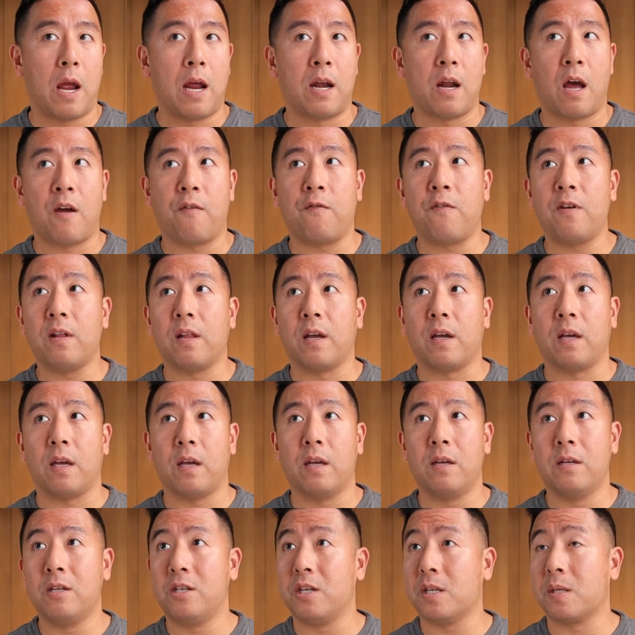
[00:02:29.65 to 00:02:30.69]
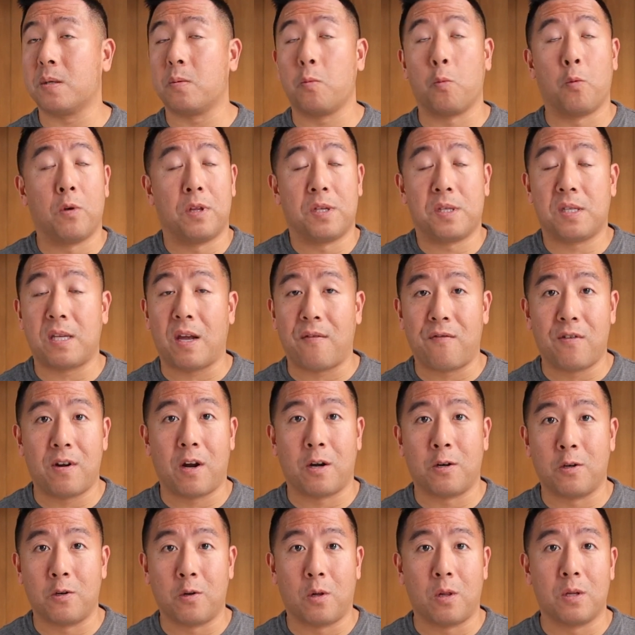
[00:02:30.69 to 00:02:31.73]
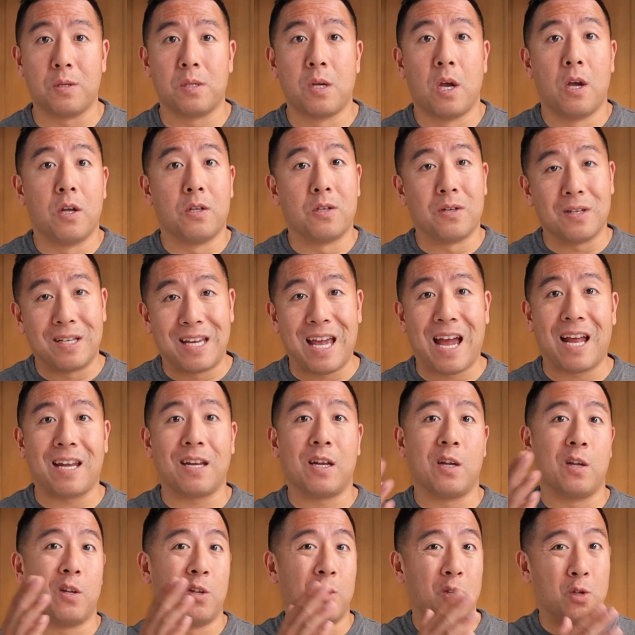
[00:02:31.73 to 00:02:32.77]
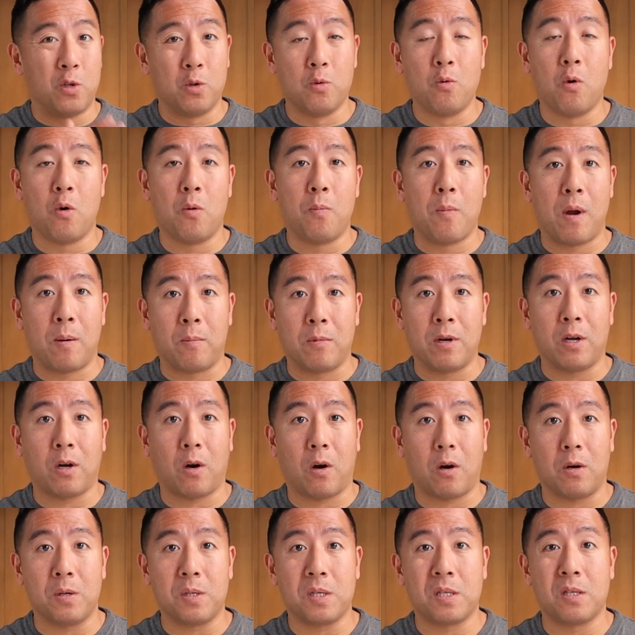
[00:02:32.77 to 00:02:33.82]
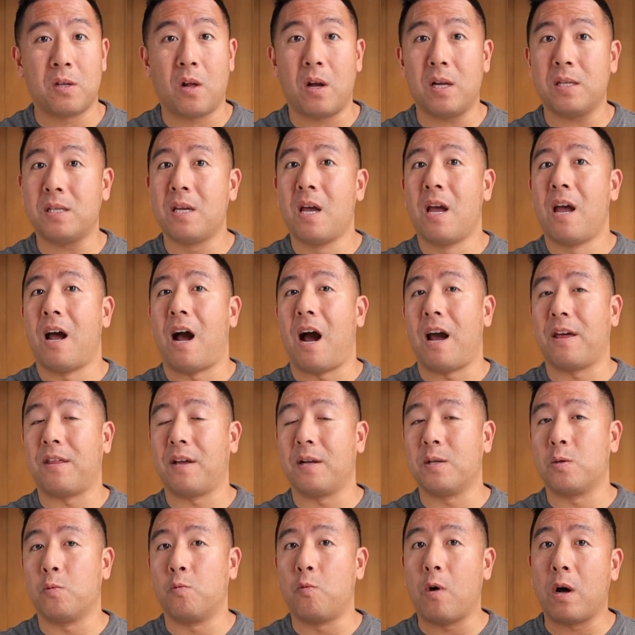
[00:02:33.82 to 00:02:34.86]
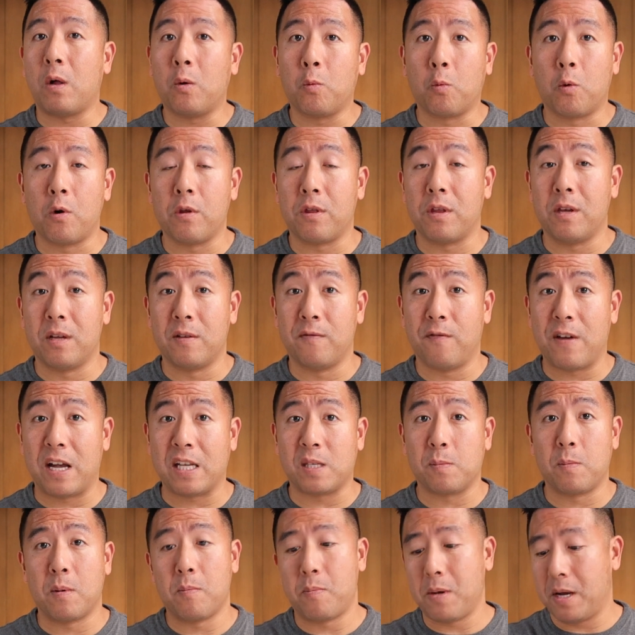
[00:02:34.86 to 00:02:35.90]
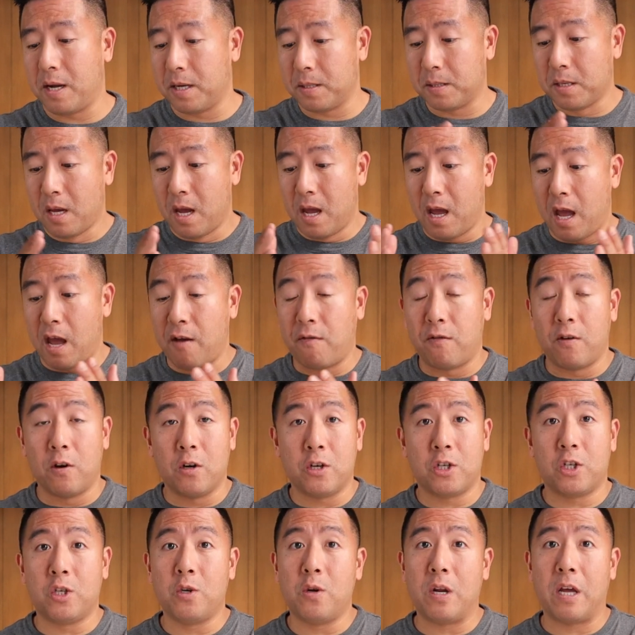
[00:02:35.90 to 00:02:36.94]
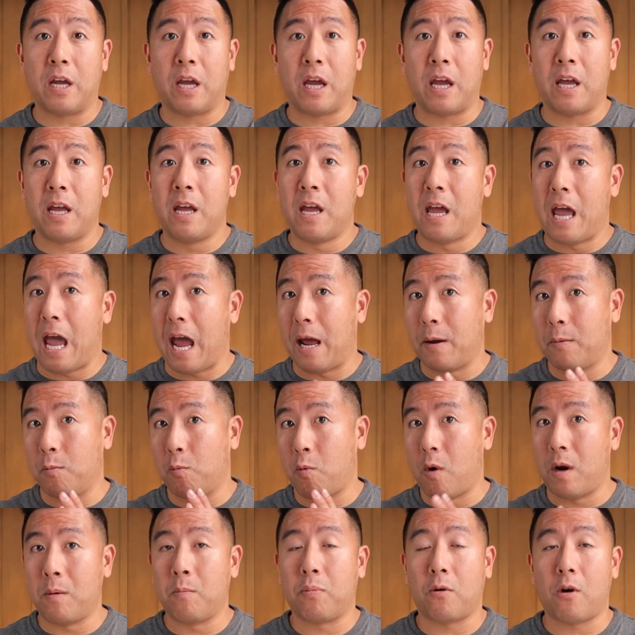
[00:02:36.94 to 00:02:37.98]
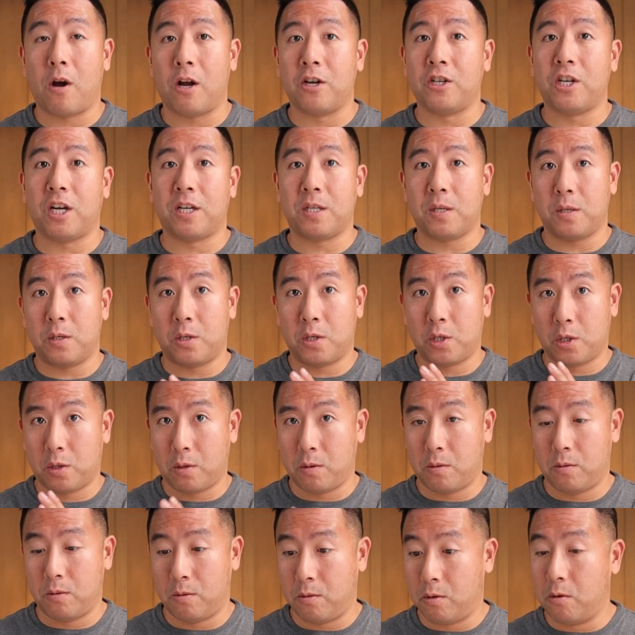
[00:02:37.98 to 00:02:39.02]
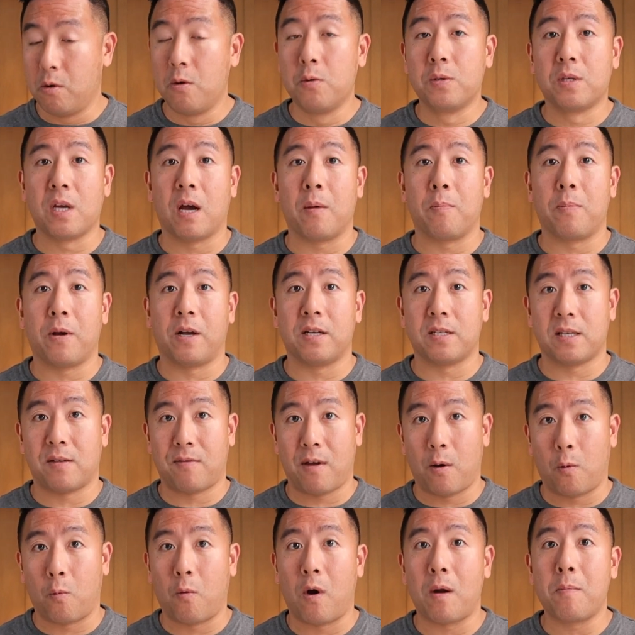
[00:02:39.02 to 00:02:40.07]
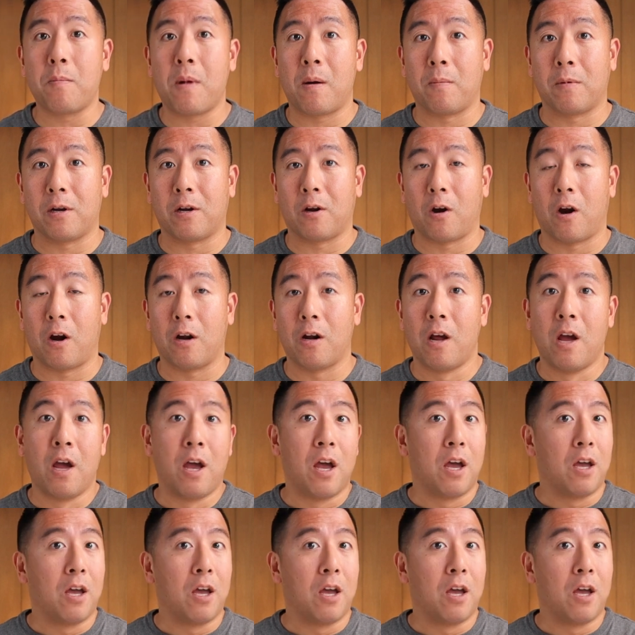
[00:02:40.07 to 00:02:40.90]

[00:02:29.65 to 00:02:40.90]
And I feel like just with $700 to get dual memory card slots, I think it's well worth the investment, because if you're shooting it and one project screws up because of that one memory card,